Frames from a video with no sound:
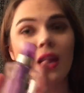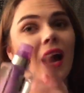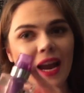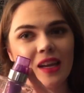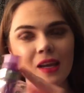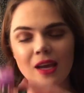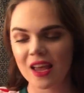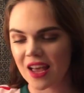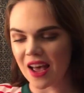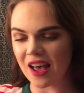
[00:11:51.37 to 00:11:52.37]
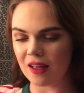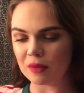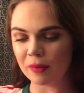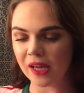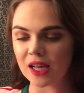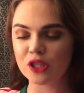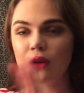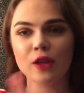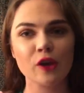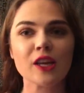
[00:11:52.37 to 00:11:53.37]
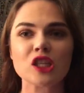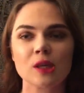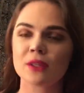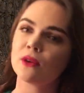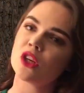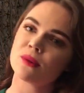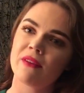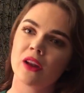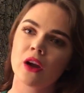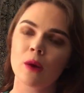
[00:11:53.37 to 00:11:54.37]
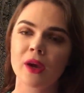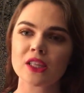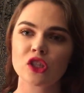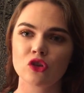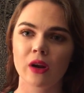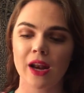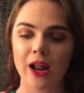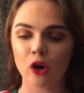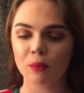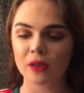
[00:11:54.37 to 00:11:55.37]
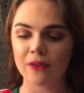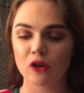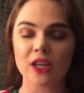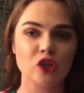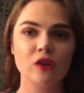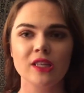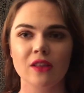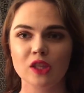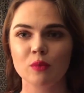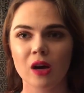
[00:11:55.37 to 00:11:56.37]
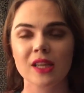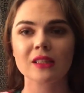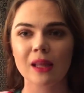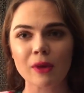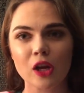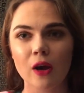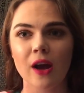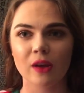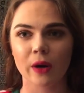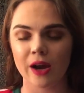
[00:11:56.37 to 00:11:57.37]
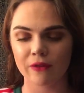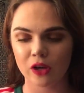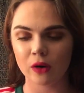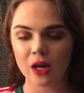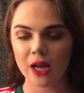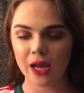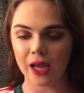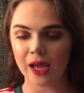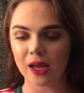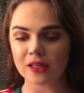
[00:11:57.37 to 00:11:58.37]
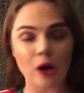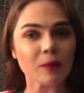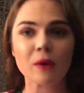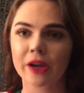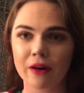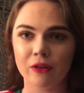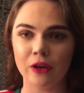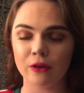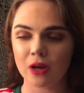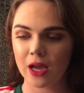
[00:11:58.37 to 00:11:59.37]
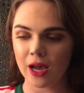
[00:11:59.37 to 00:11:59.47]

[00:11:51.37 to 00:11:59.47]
ID. But yeah, so thank you guys so much for watching my video. I hope you guys enjoyed it, and I hope if you guys do test out these products, let me know how they work out for you, and I hope they work out for you.